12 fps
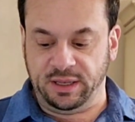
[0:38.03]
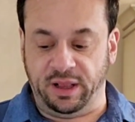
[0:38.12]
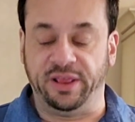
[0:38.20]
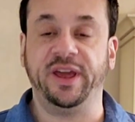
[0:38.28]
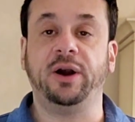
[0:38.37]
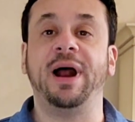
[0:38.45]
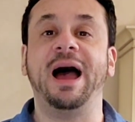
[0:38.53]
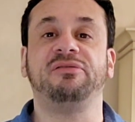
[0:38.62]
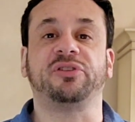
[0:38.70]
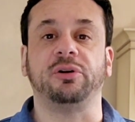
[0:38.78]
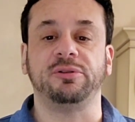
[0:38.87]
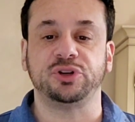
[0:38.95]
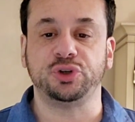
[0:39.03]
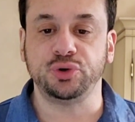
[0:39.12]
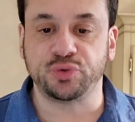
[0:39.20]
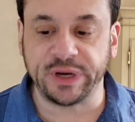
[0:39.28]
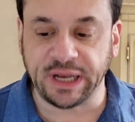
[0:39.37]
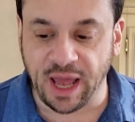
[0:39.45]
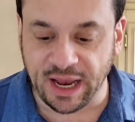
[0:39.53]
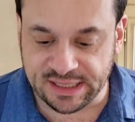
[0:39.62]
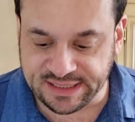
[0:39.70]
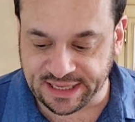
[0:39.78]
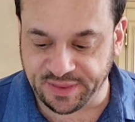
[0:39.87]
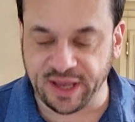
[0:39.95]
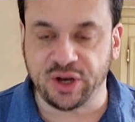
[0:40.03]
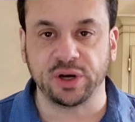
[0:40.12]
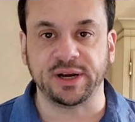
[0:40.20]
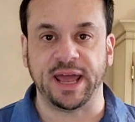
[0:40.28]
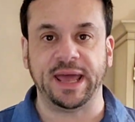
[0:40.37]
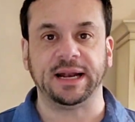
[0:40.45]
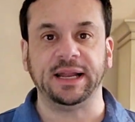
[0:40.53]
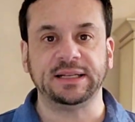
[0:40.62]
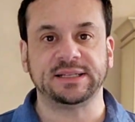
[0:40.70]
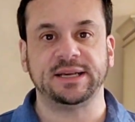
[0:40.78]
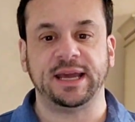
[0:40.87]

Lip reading: Thereafter, the Jews realized that they couldn't handle it,